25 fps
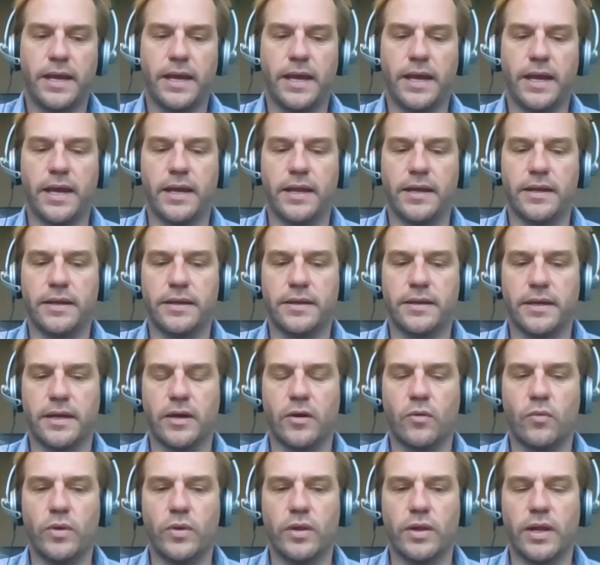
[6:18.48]
and
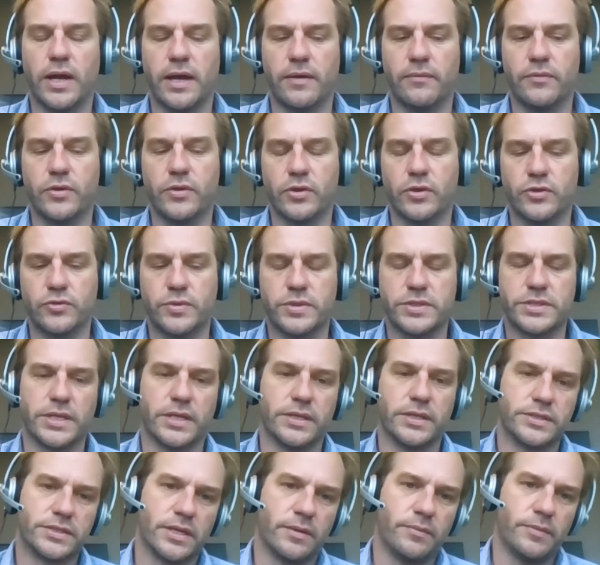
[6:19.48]
uh, we'll have those
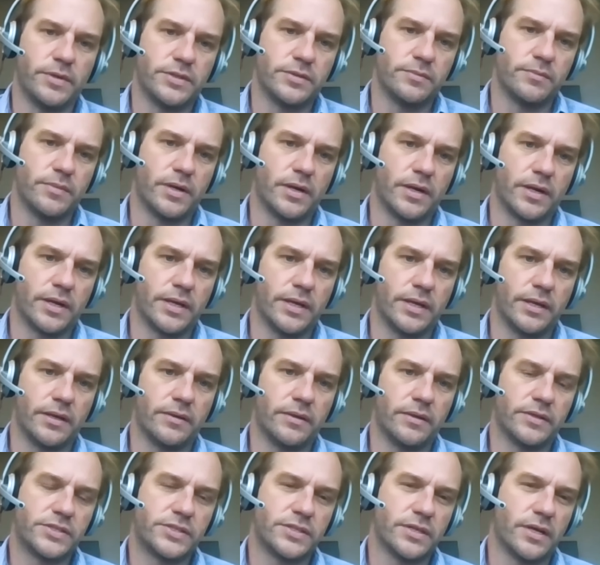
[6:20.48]
results come into
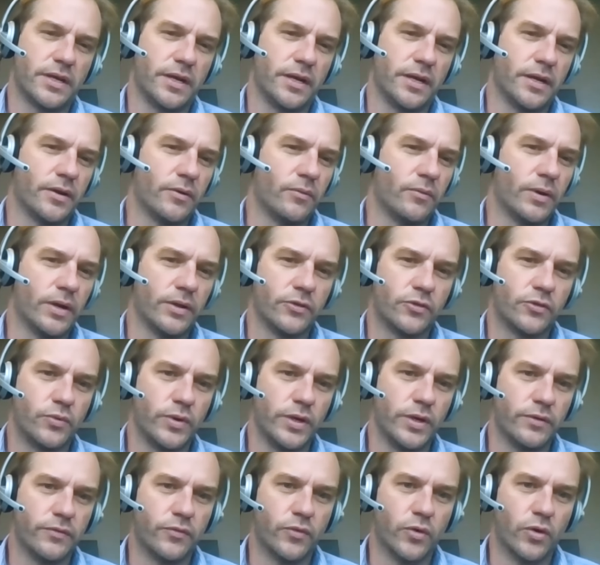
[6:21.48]
market starting in around
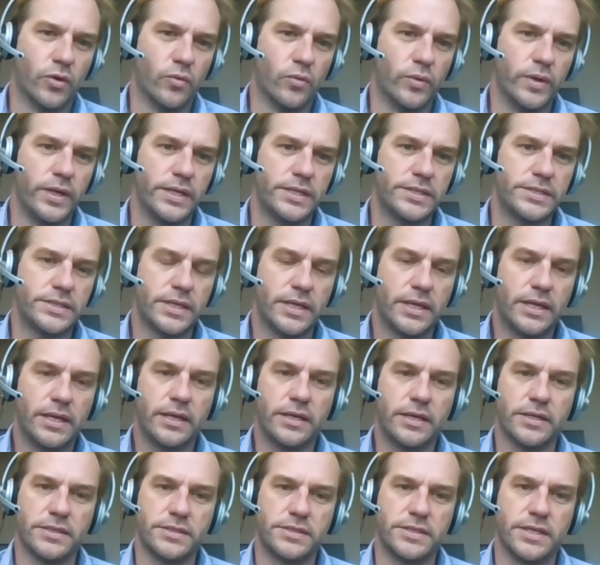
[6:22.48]
three to four weeks,
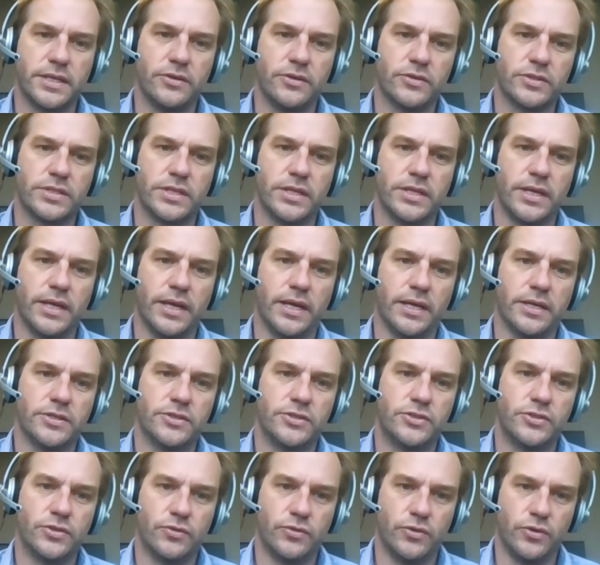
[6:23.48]
continuously
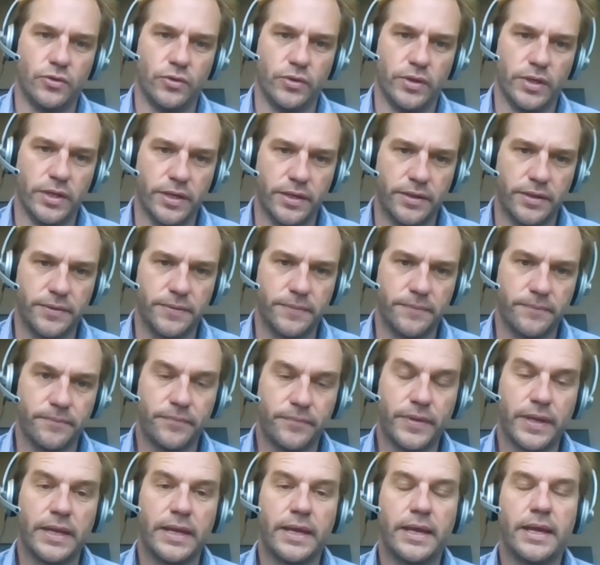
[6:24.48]
into New Year,
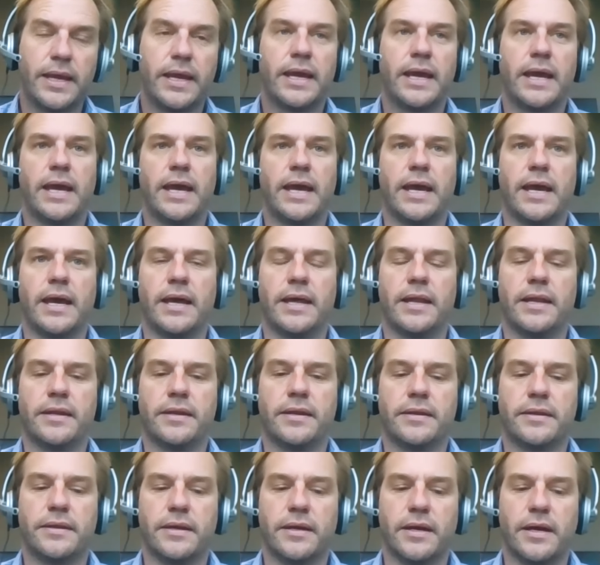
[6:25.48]

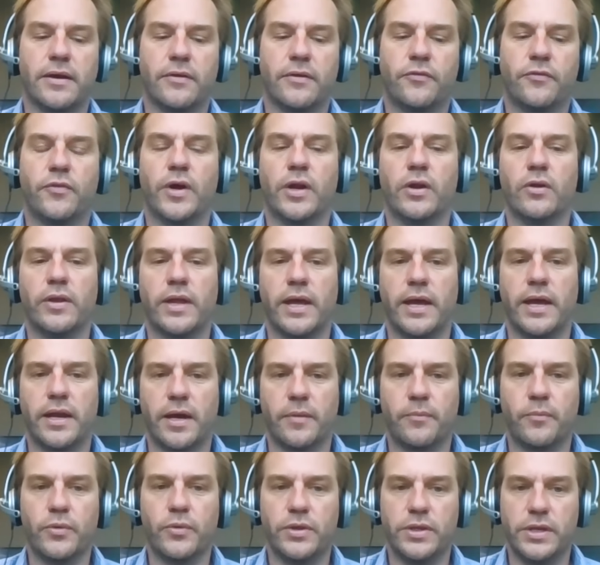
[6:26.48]
and uh, follow that
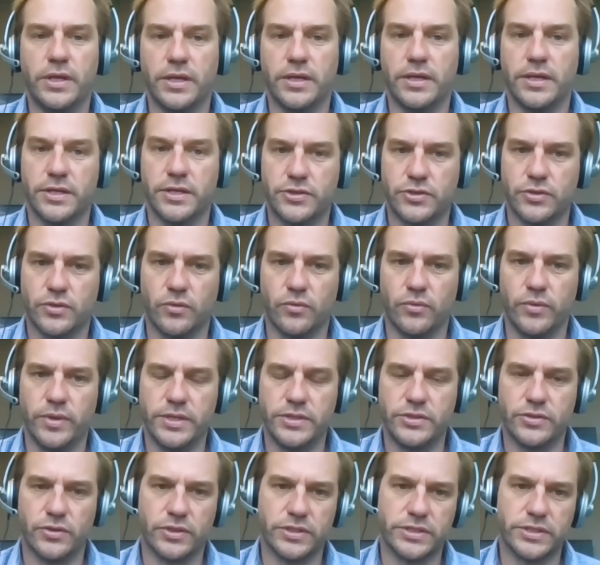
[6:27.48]
up with the initial
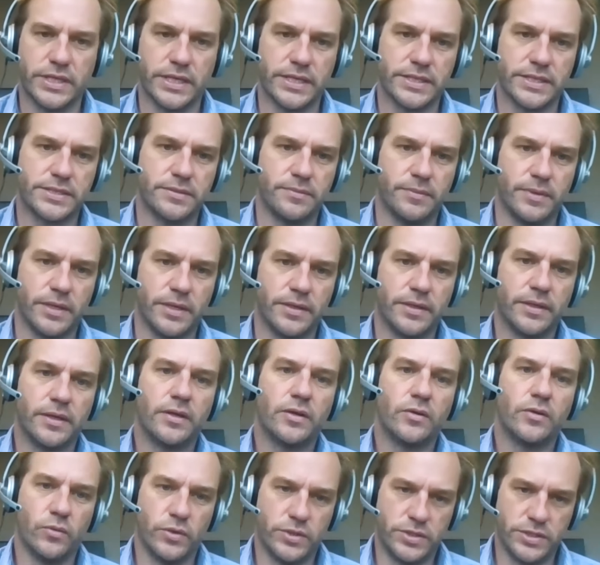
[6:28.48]
resource estimate,
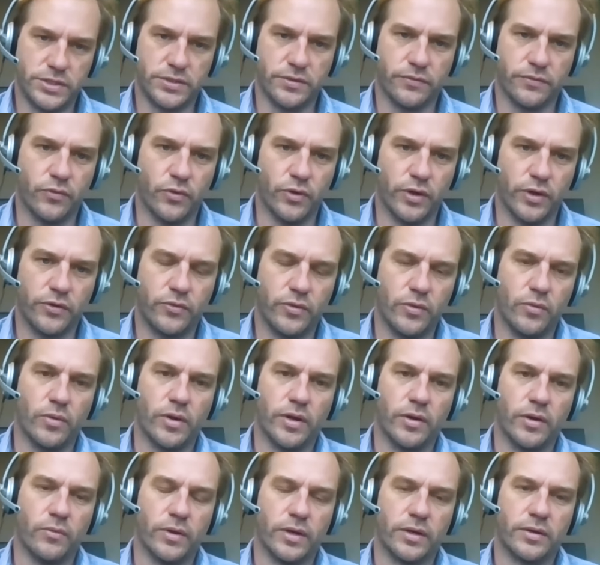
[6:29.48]
which is the forty-three
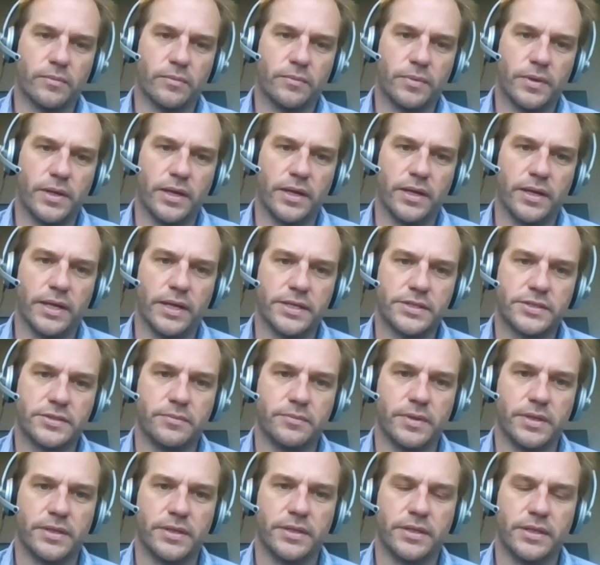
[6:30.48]
one oh one compliant
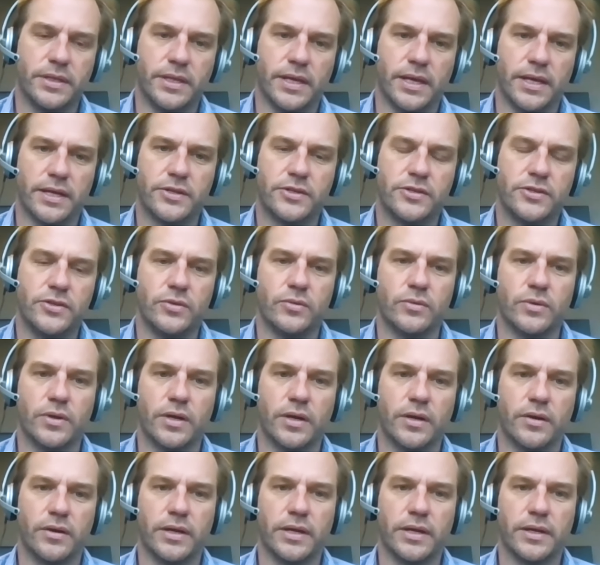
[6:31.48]
estimate that you
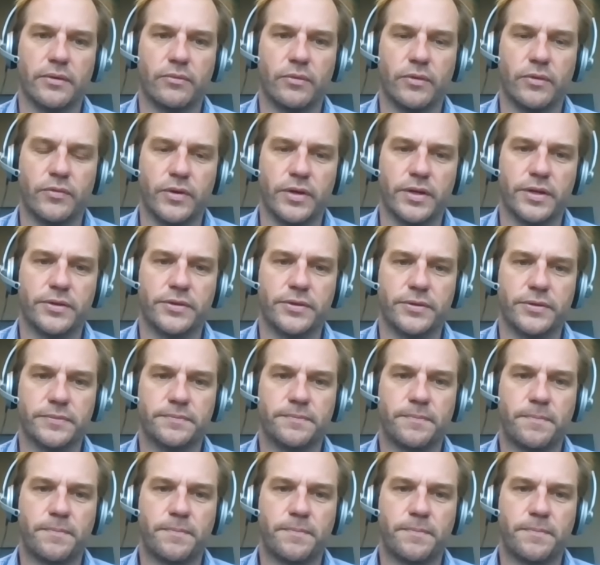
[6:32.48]
are uh, referring to.